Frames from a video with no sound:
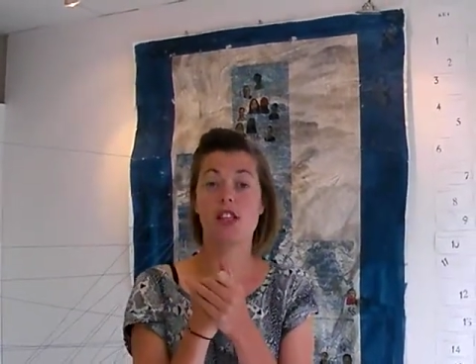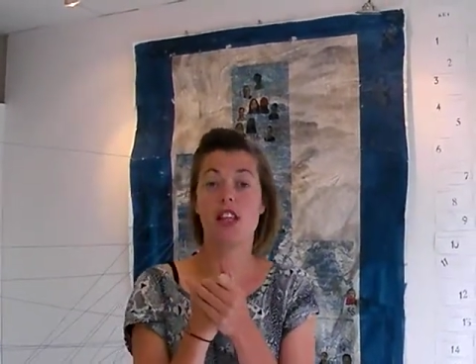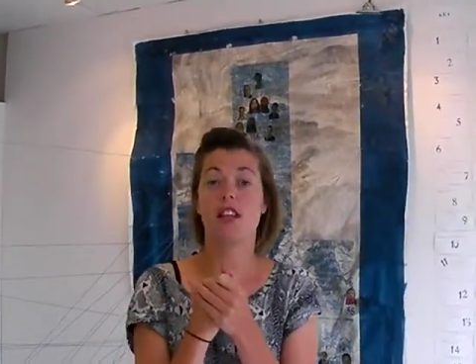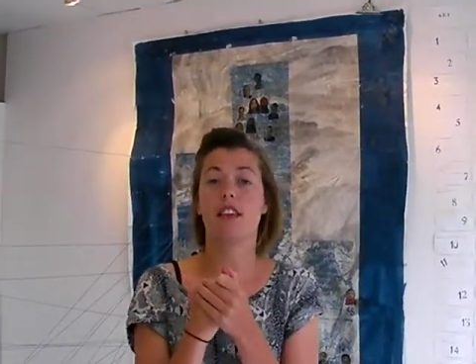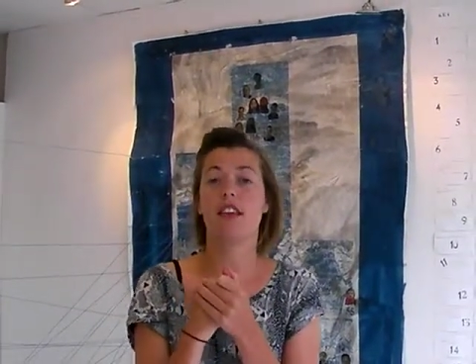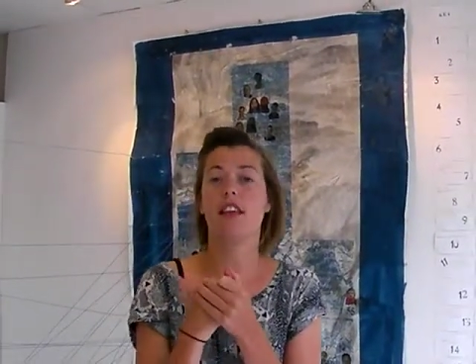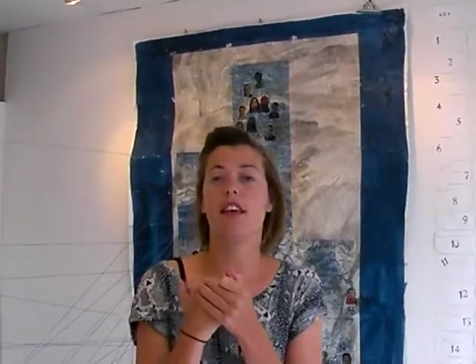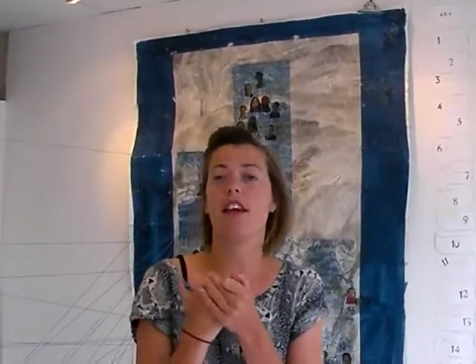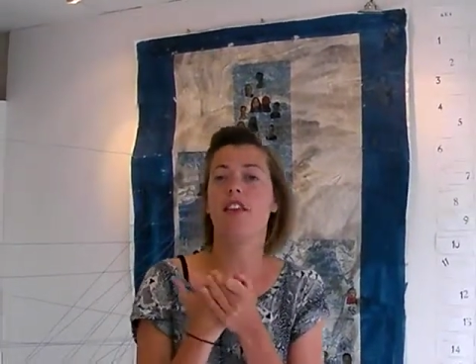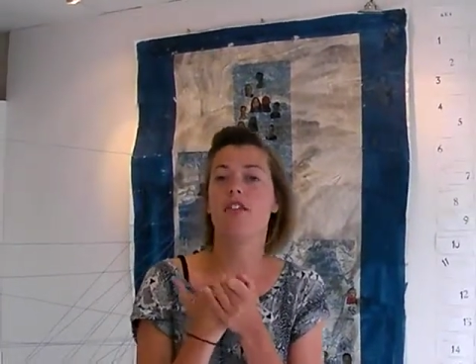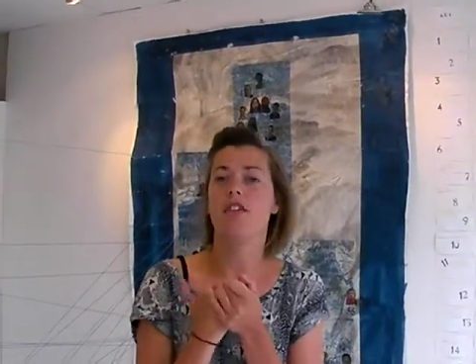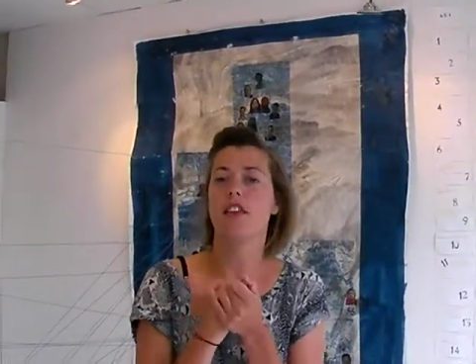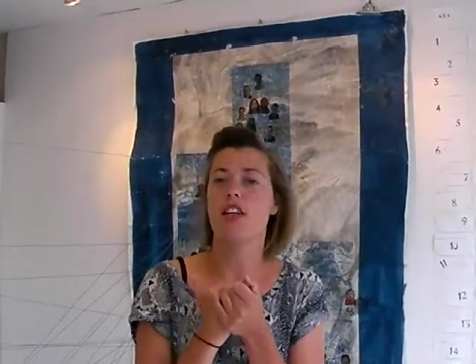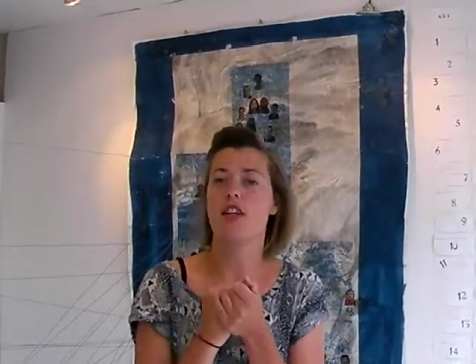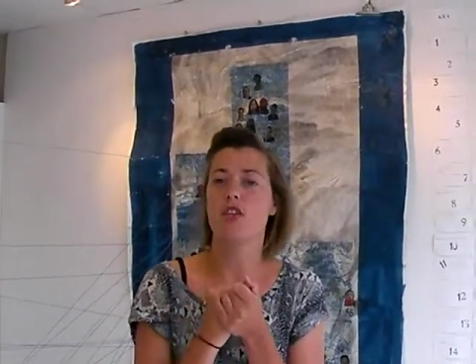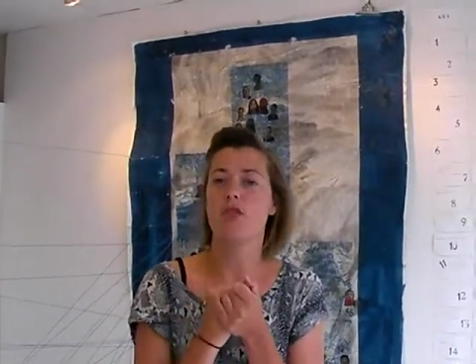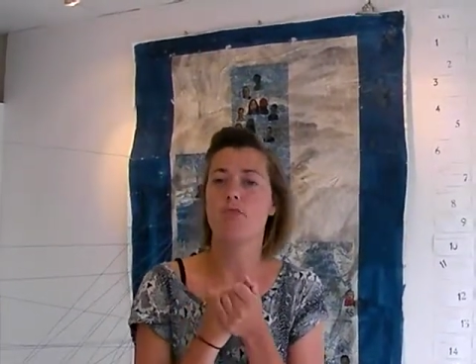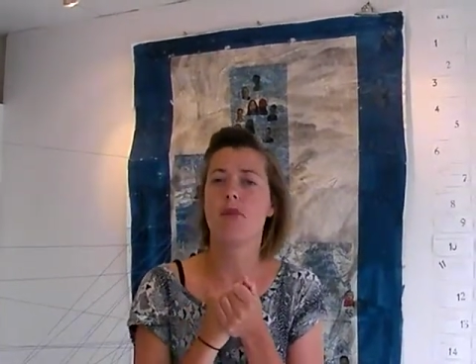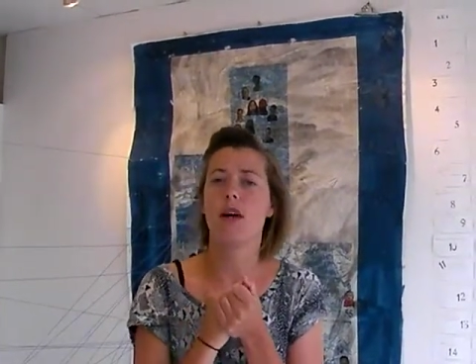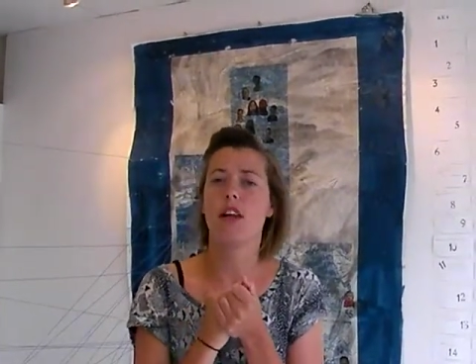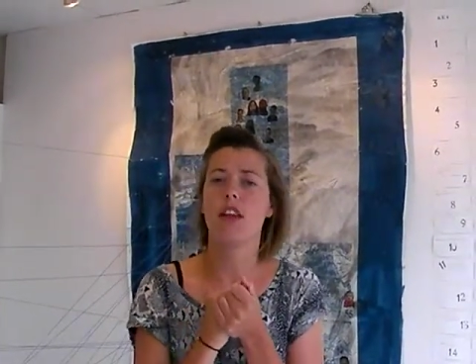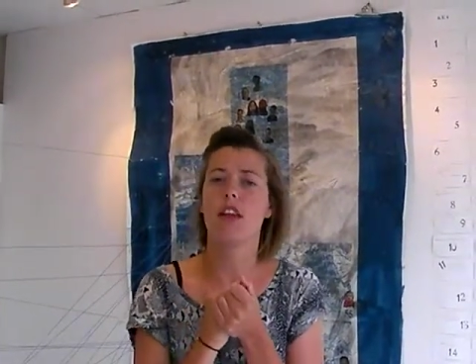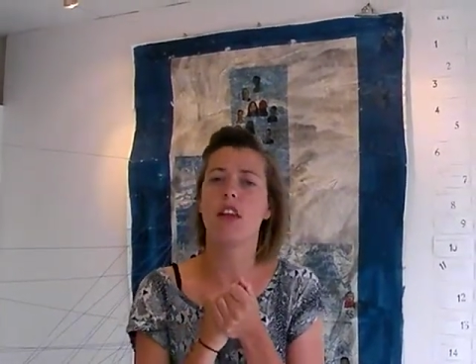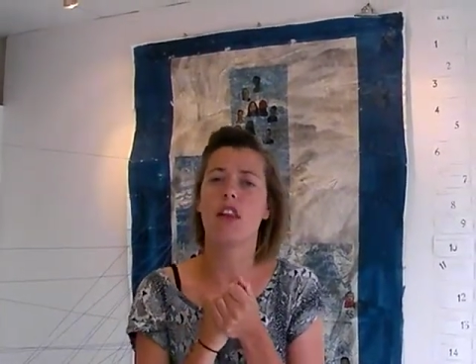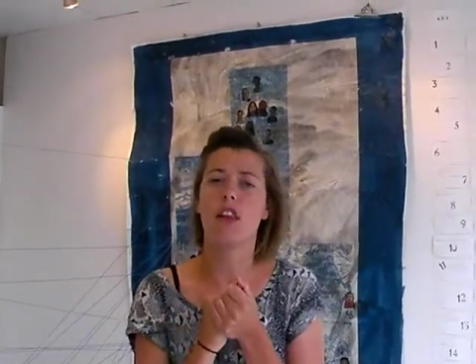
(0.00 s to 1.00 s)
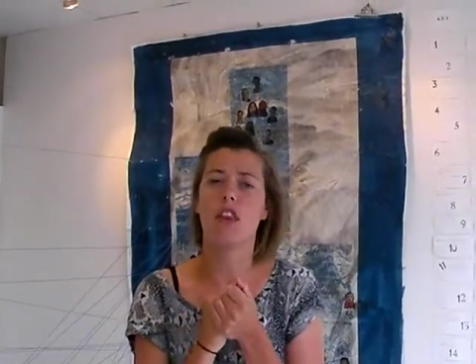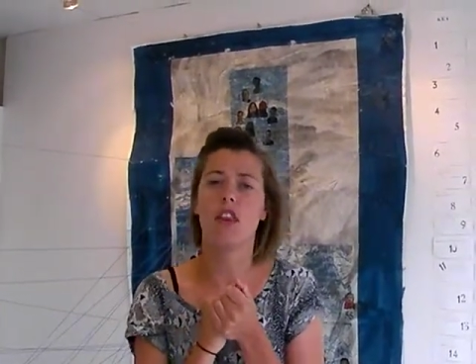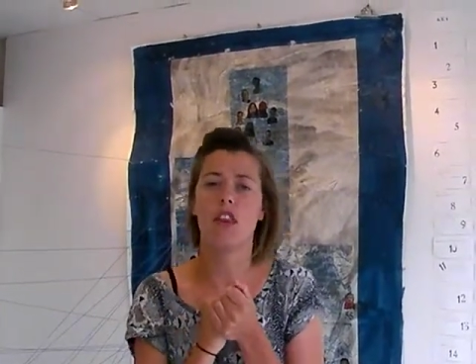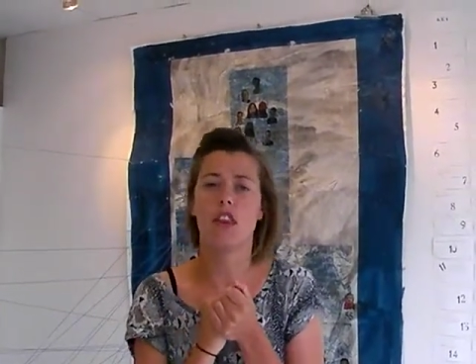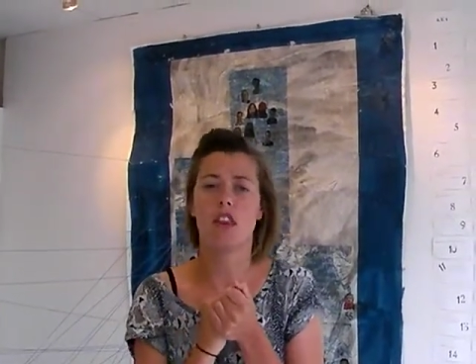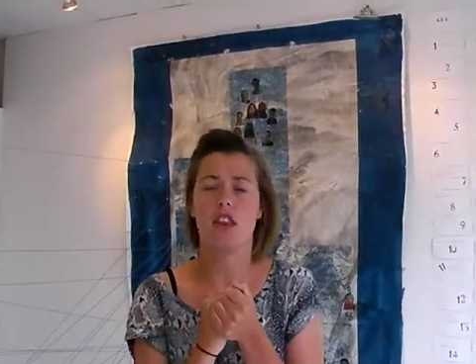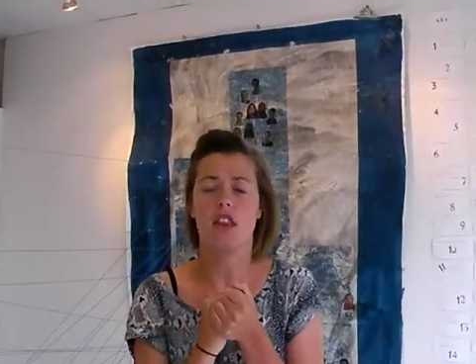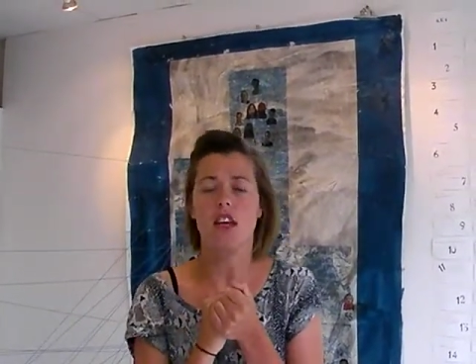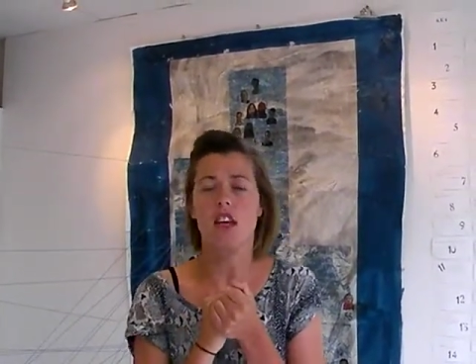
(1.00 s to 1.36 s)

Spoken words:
Sunday of each month,